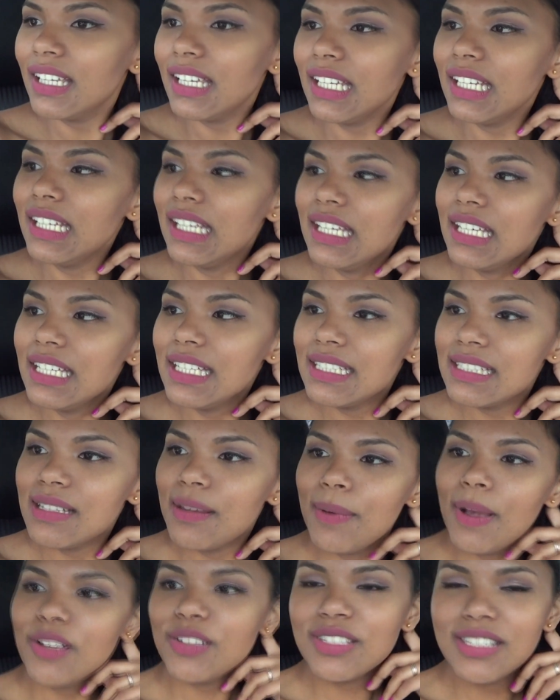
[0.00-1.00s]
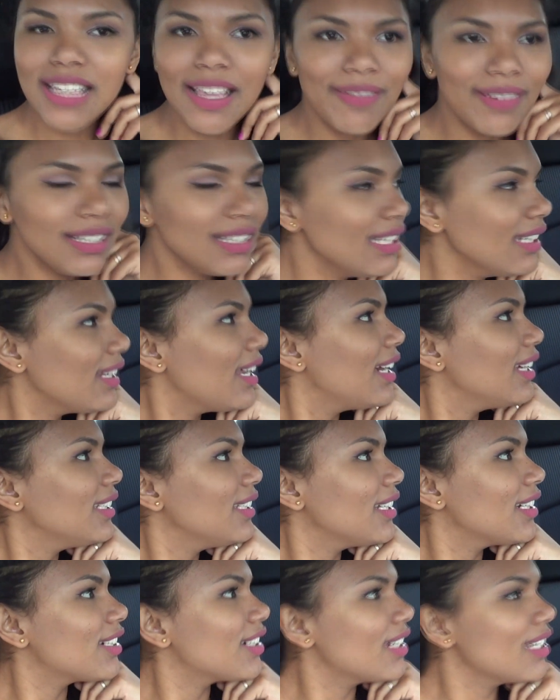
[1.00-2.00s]
It is about
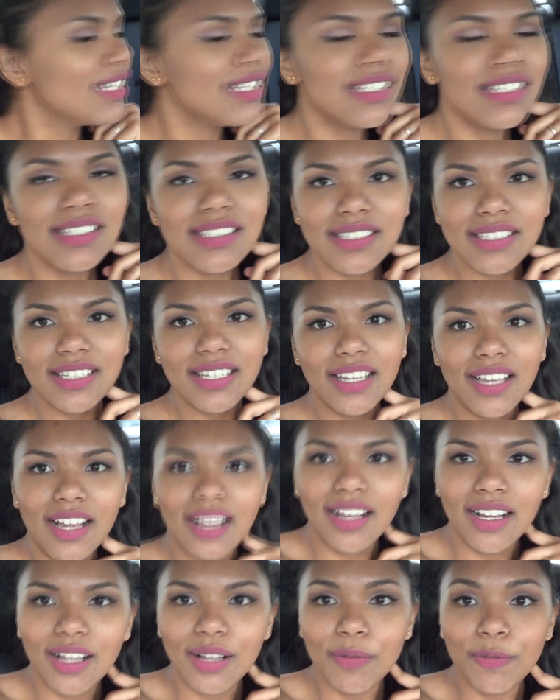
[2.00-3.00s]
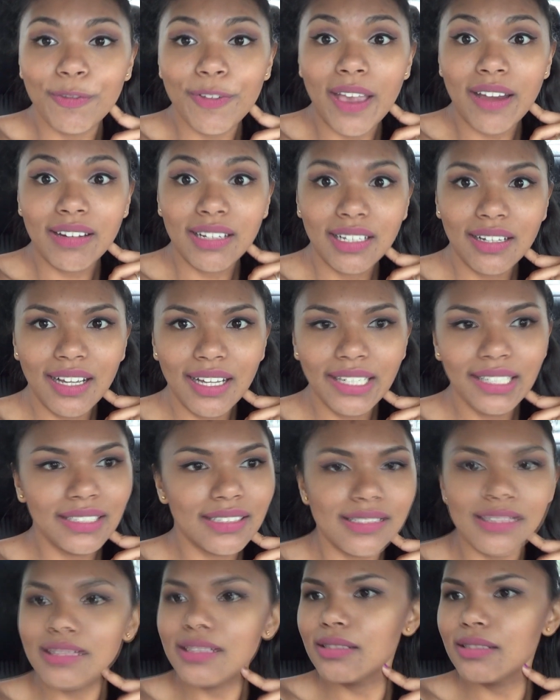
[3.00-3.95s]
seventy-nine degrees um, Fahrenheit.